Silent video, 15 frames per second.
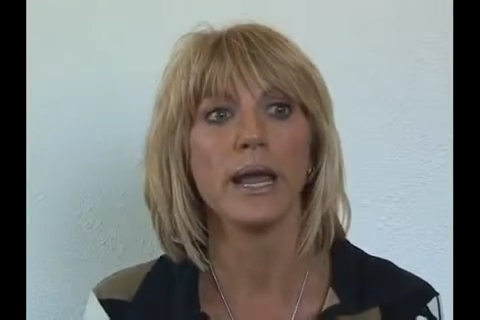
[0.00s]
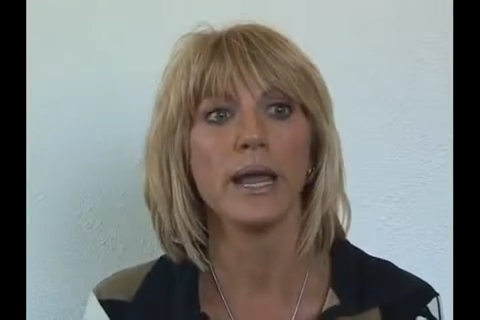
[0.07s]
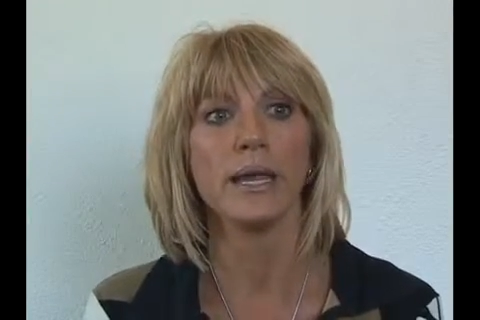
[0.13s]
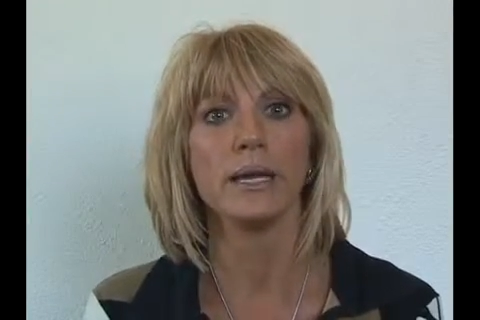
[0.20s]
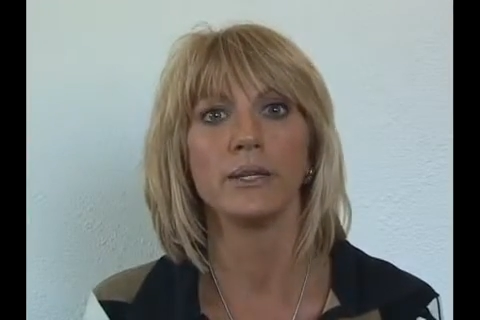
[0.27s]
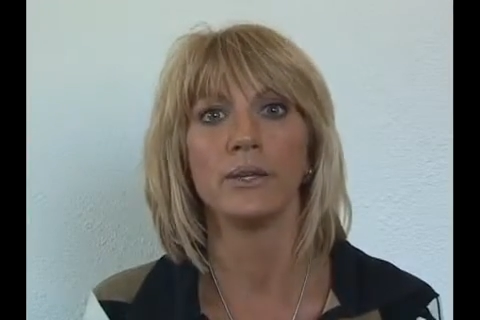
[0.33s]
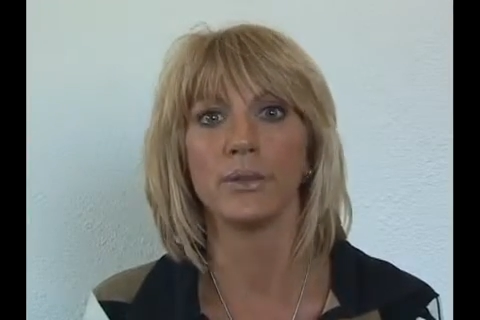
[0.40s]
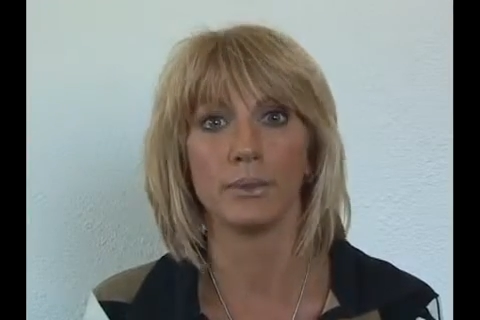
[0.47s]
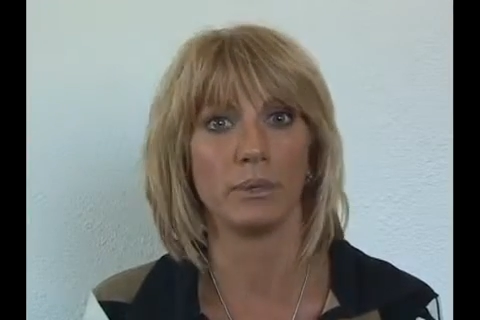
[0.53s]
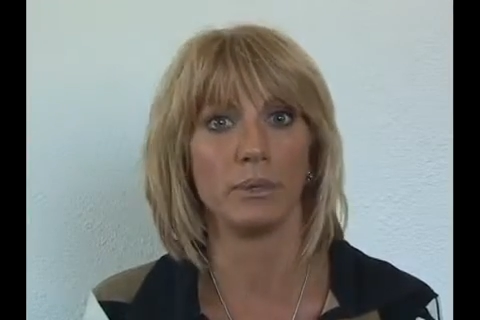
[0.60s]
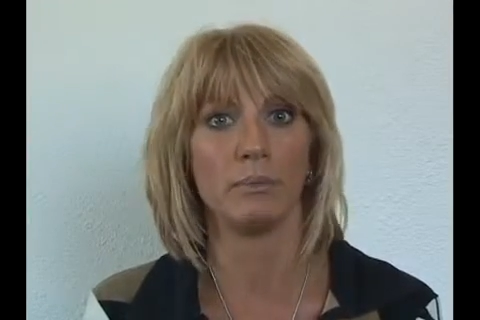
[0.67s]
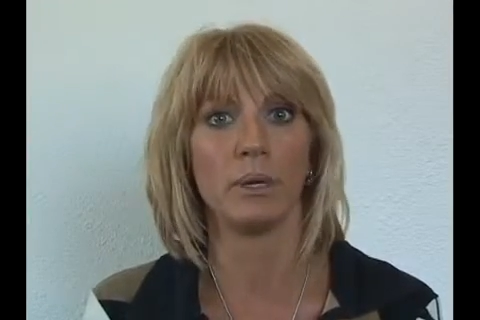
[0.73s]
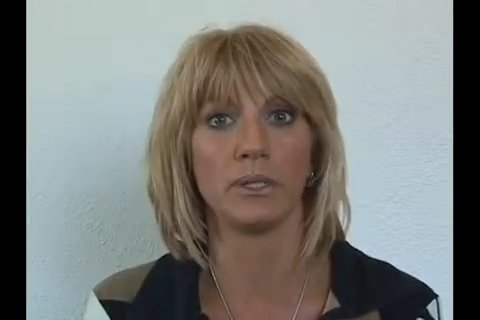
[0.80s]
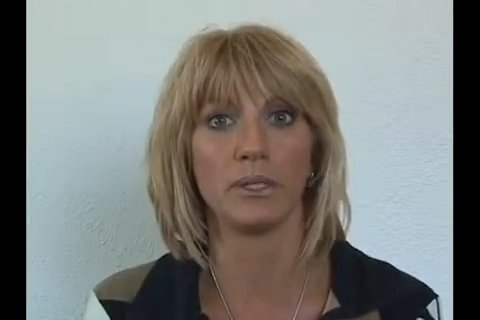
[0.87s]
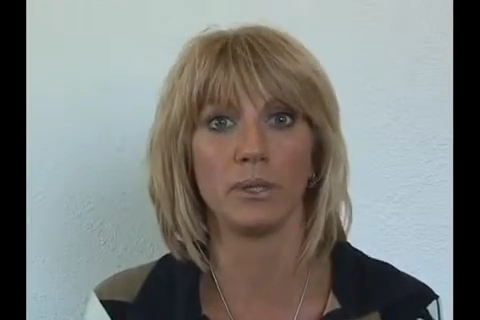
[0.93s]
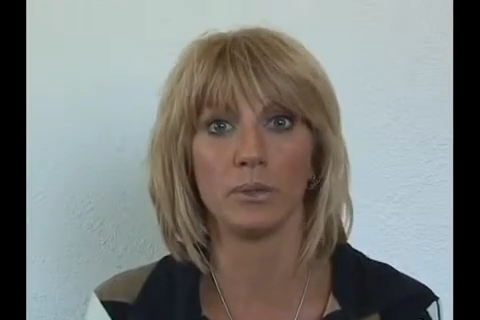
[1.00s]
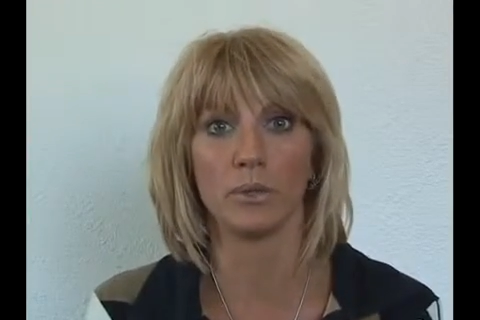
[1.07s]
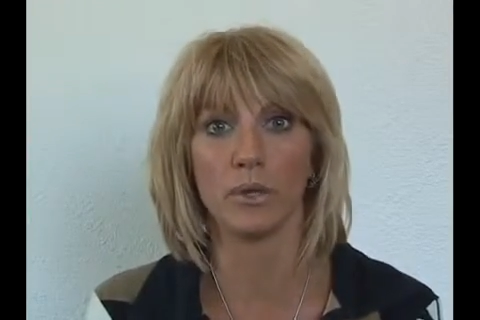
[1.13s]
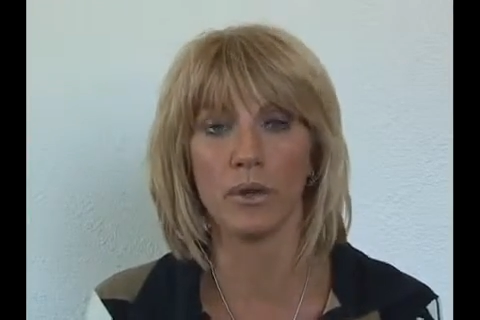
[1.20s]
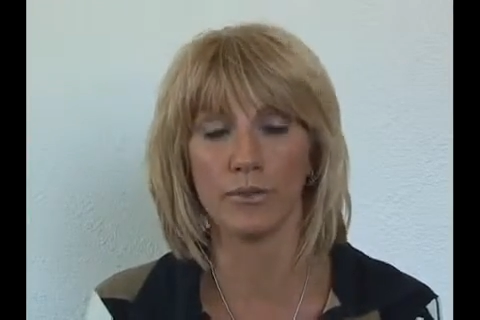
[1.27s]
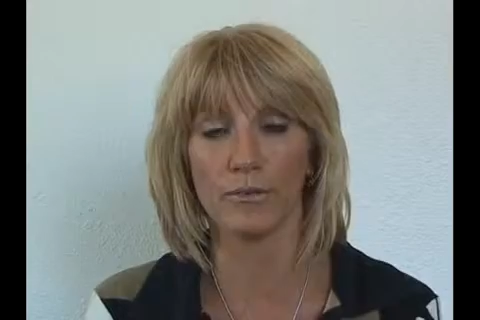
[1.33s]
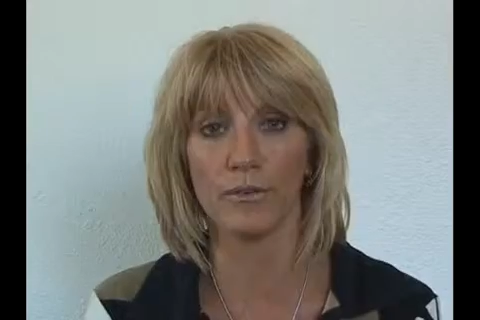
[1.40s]
And in 3 months he
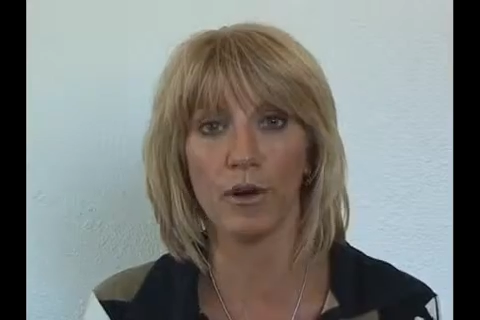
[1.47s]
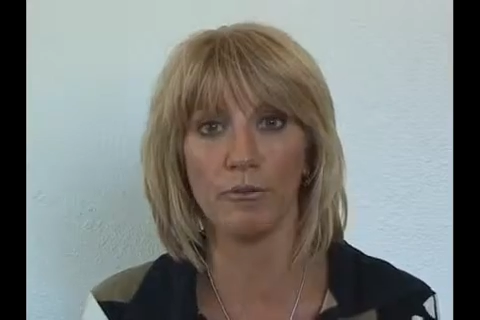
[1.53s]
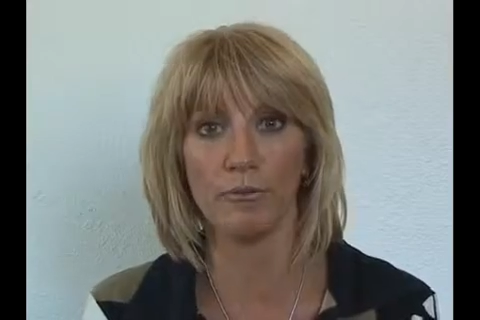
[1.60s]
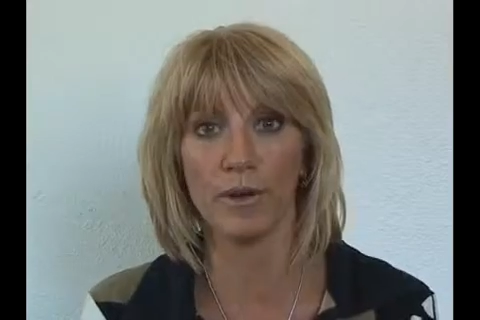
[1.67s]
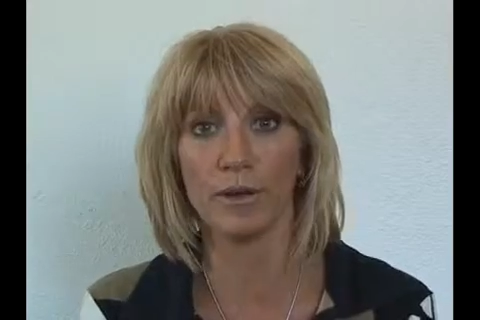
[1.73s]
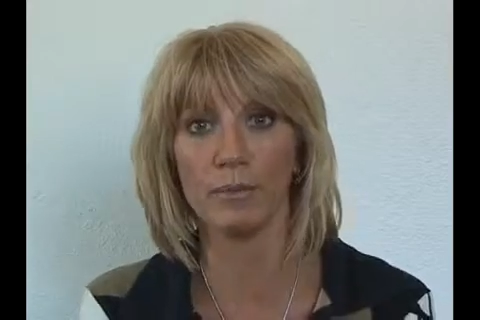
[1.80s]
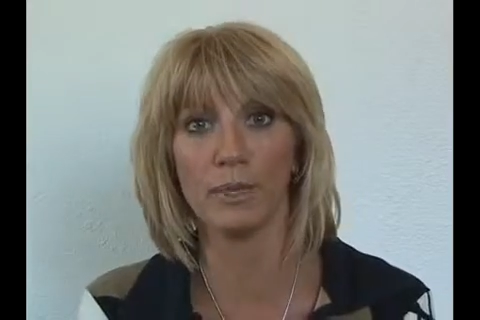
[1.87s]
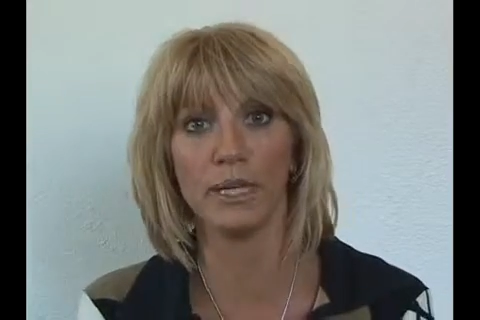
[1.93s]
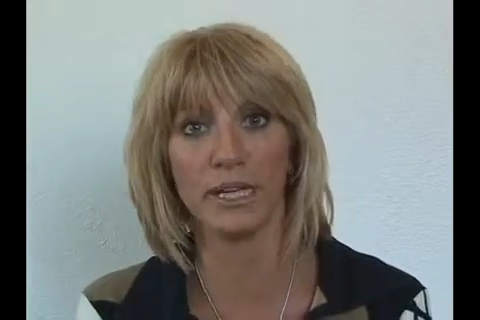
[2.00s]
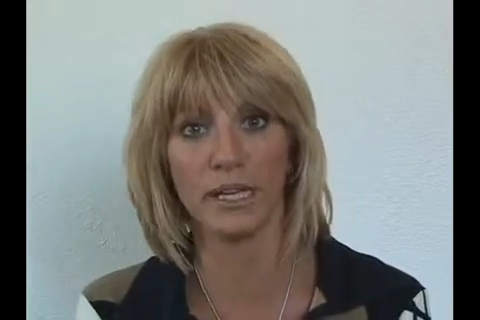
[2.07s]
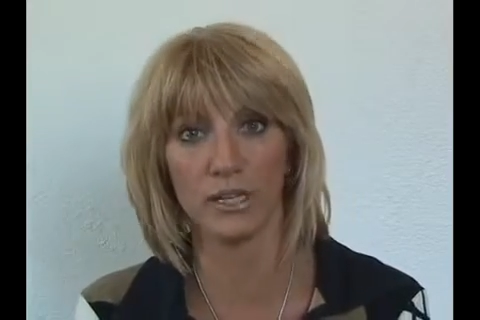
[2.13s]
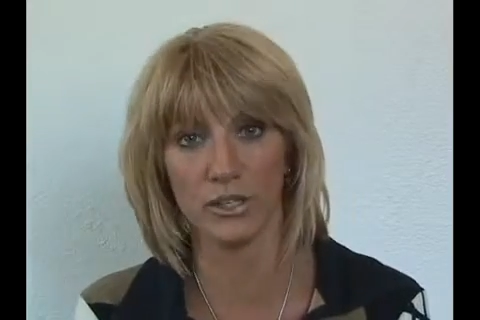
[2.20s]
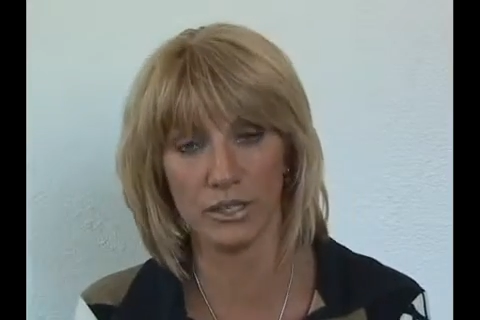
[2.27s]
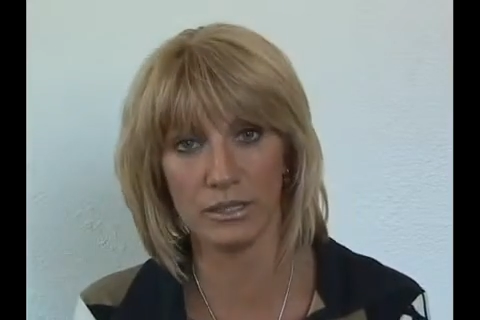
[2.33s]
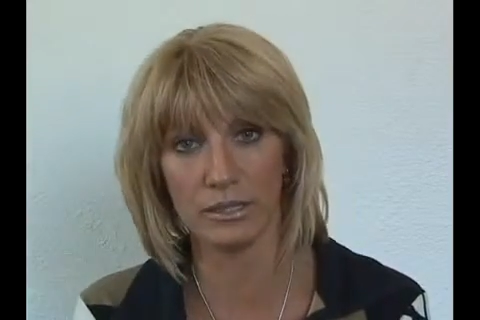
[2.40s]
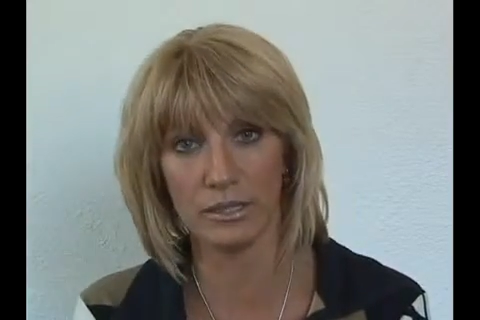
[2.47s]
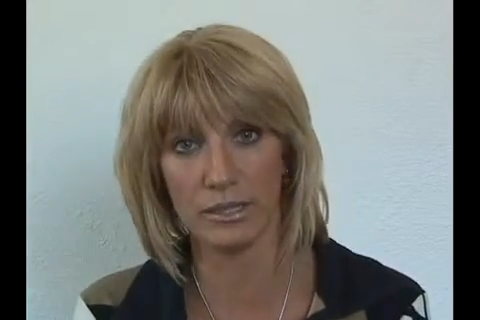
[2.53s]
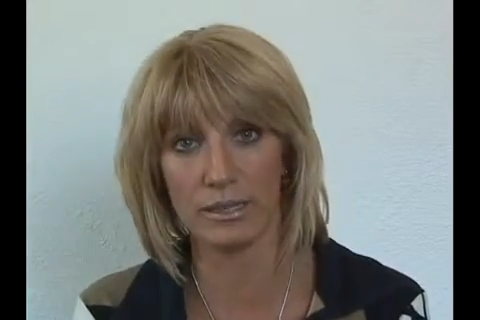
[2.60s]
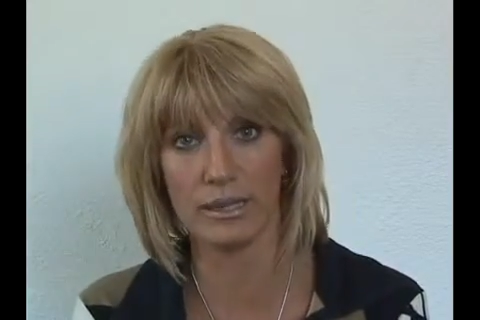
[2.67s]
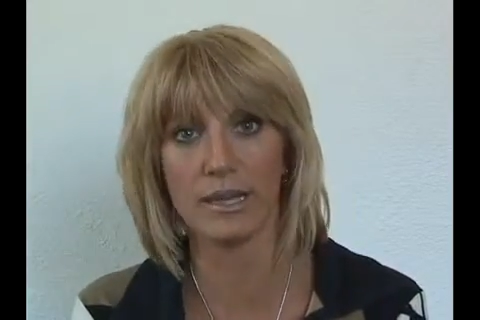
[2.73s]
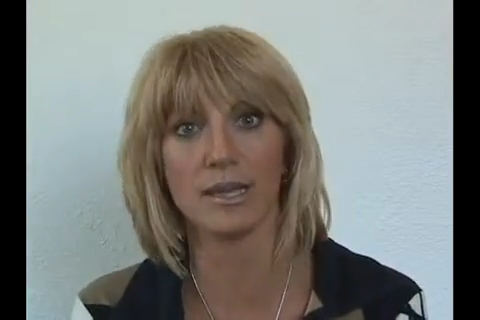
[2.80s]
was off of all 5 medications